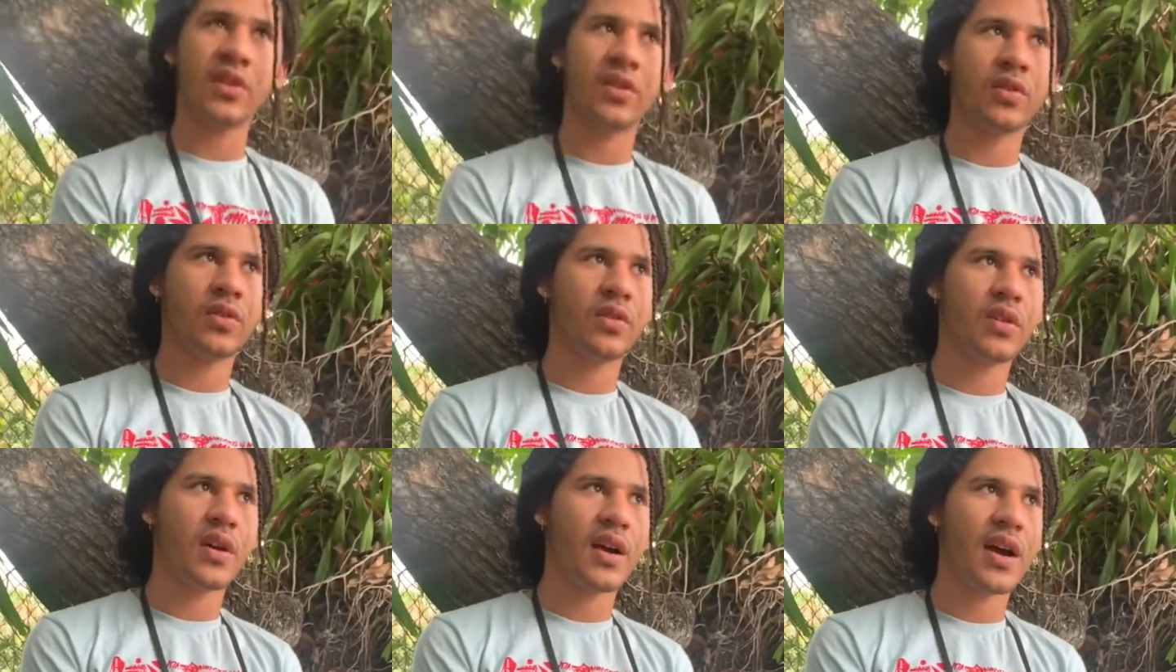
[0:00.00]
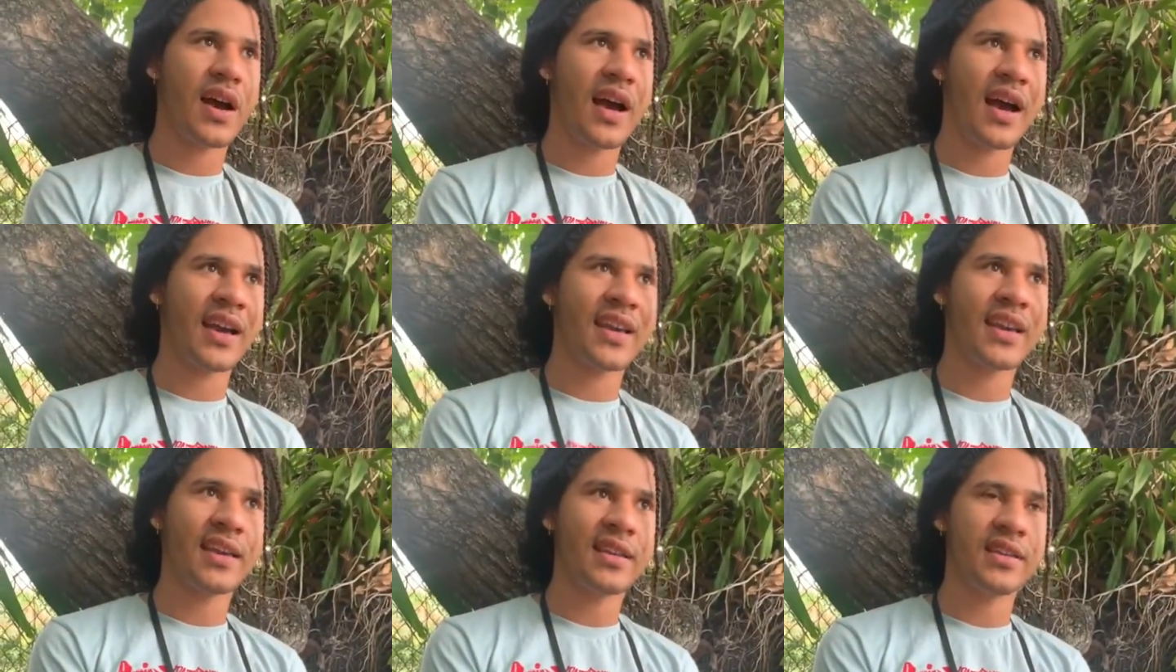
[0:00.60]
you know, I
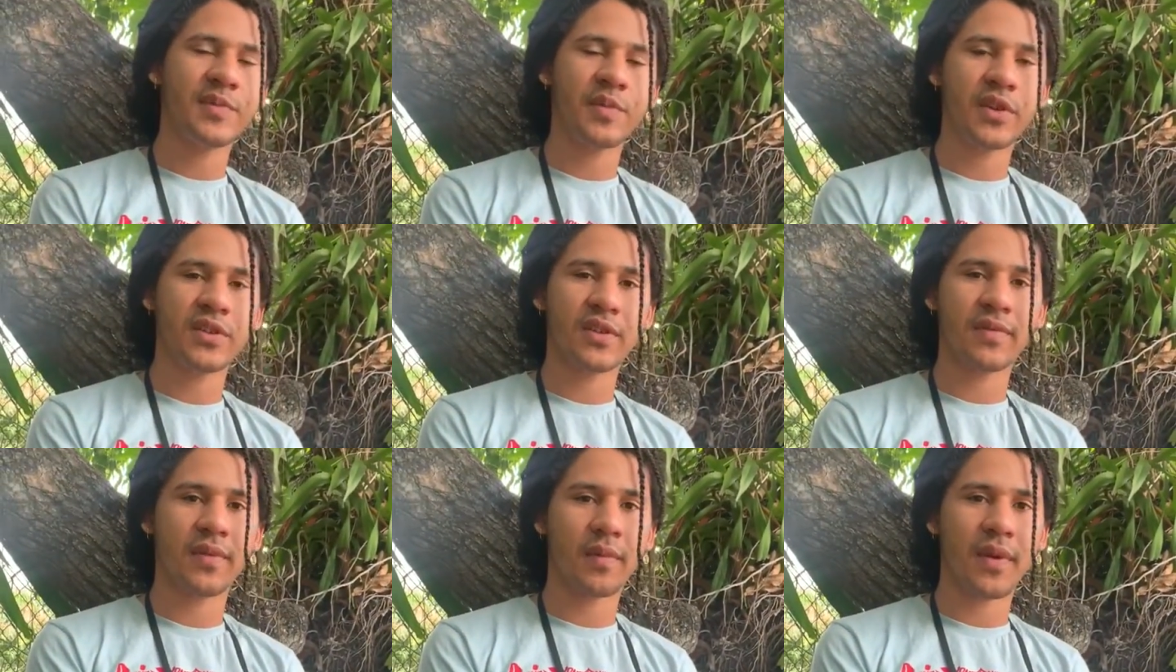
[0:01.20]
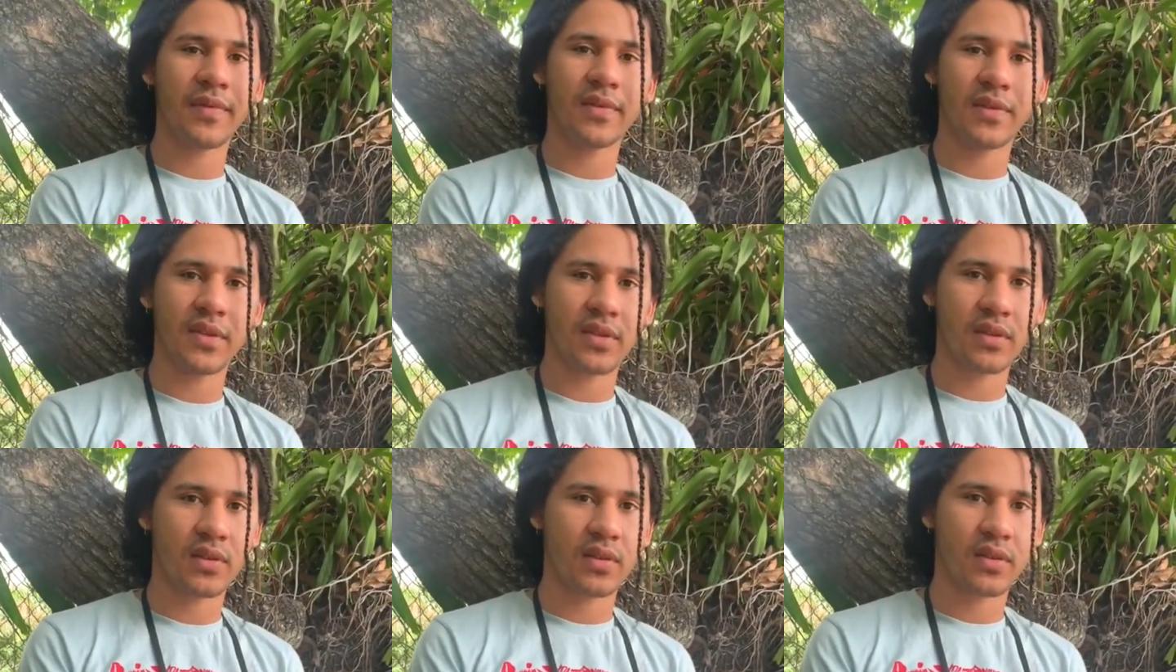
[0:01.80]
gain inspiration from
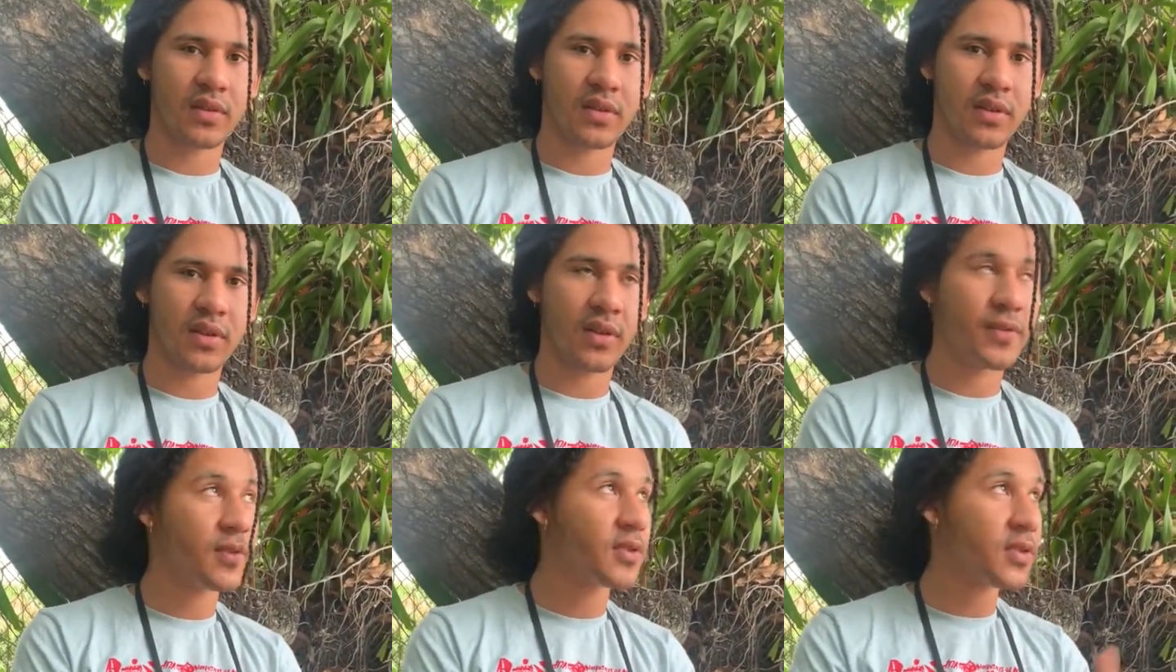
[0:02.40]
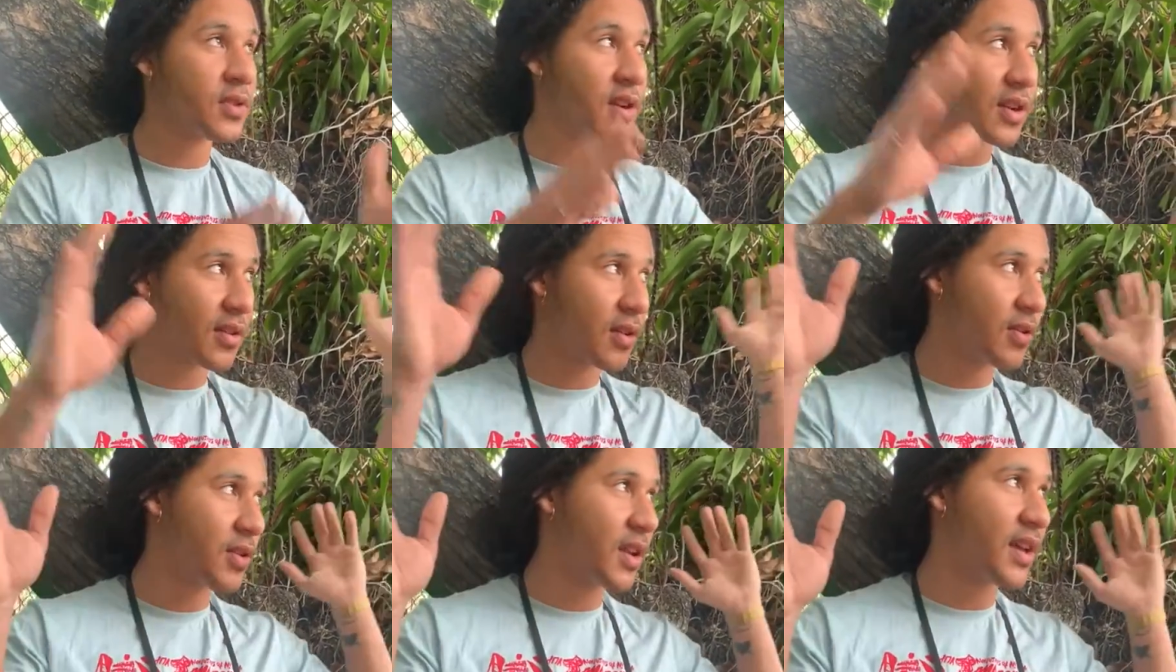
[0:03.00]
everything. And if you just look
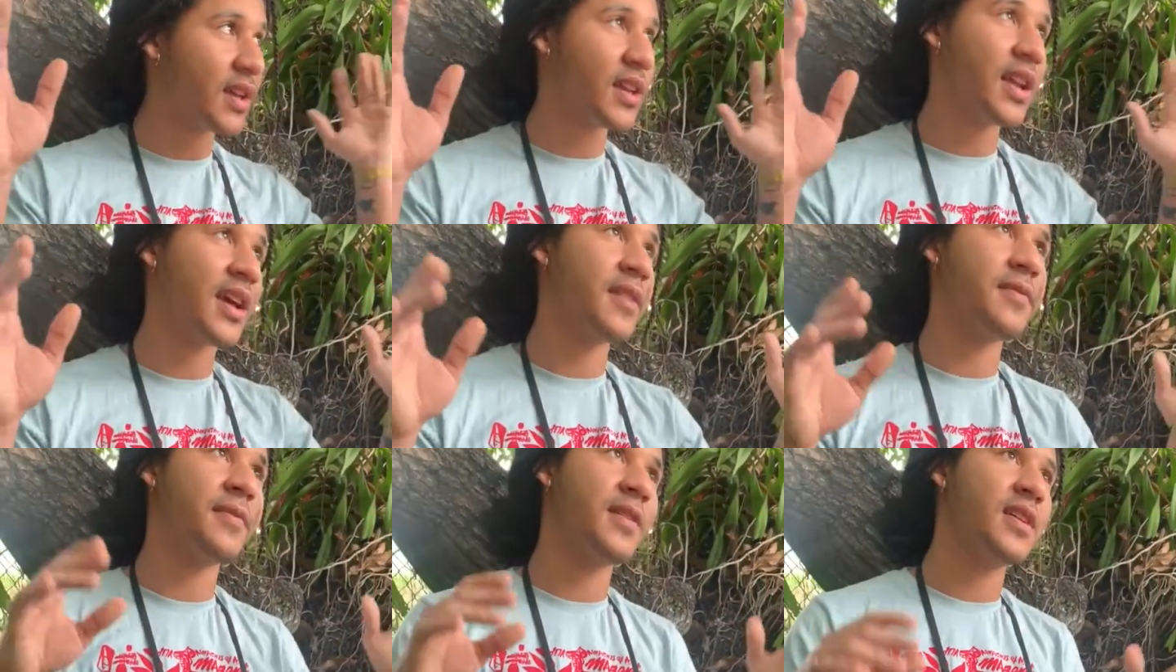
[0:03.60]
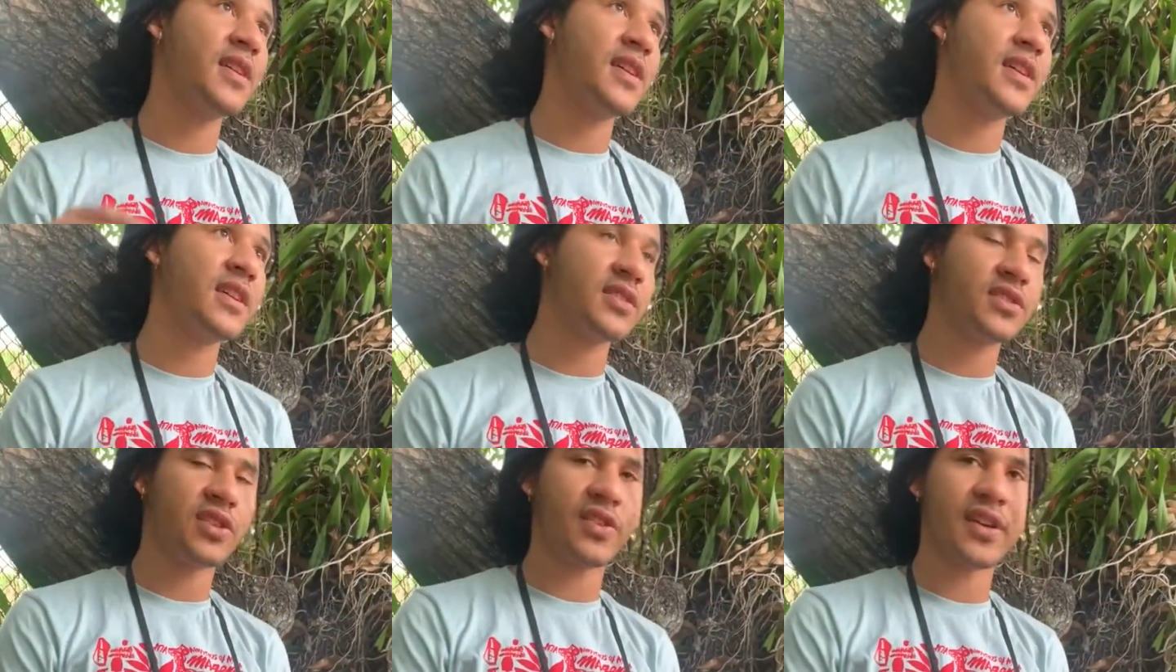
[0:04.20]
around, like, life
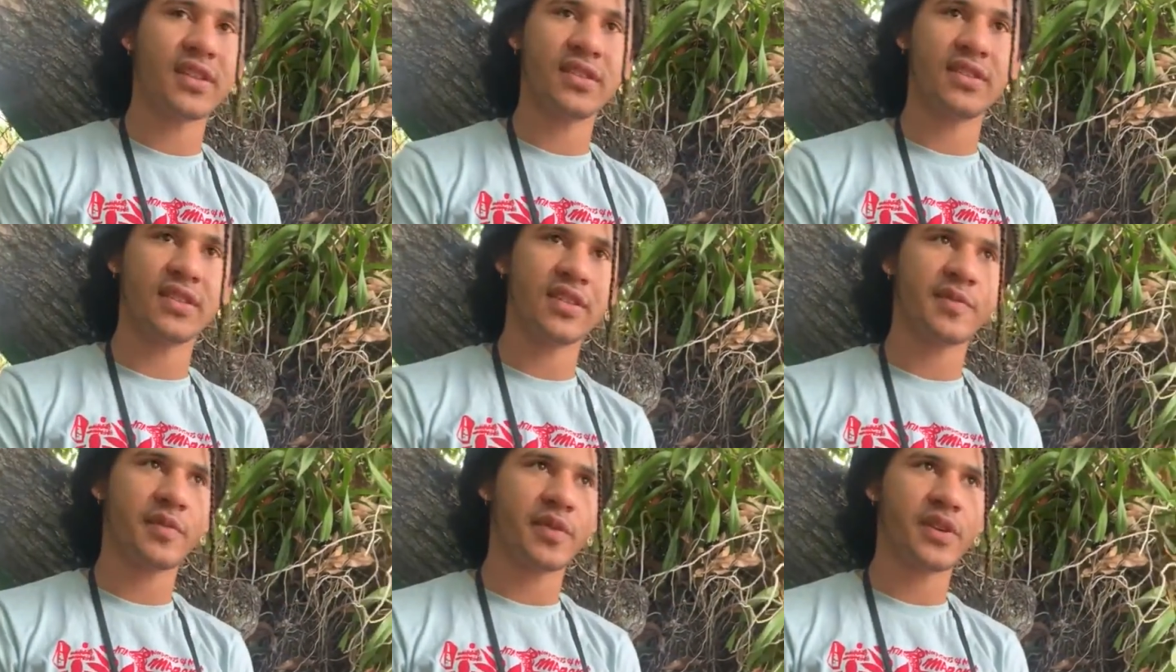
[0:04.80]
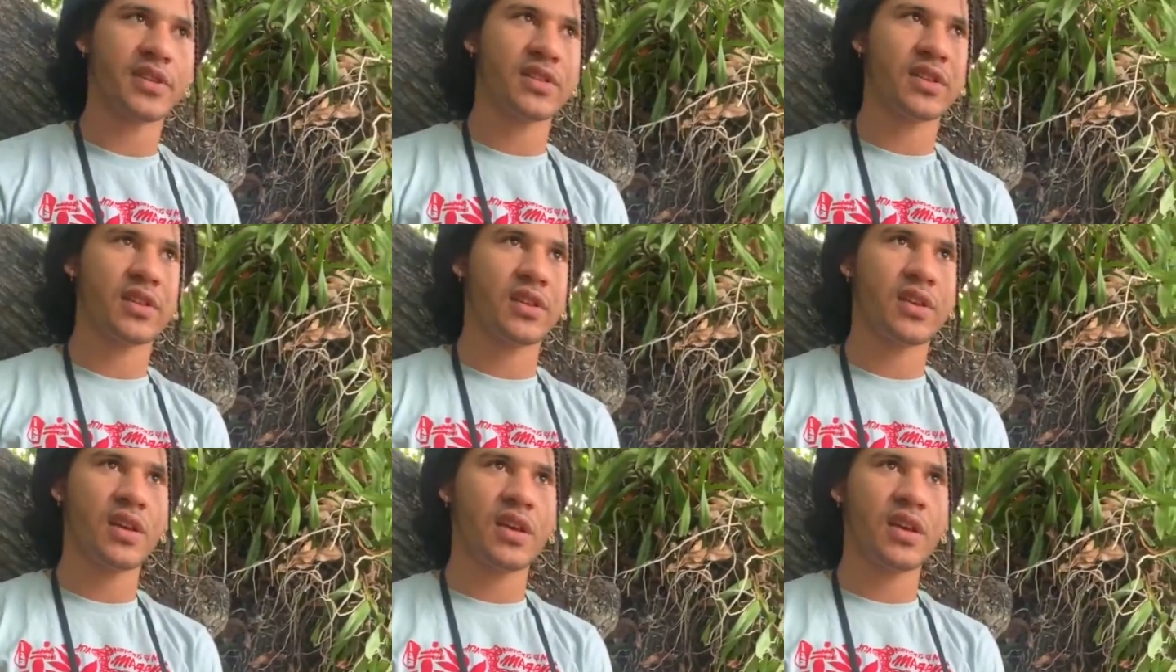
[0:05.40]
is the greatest inspiration.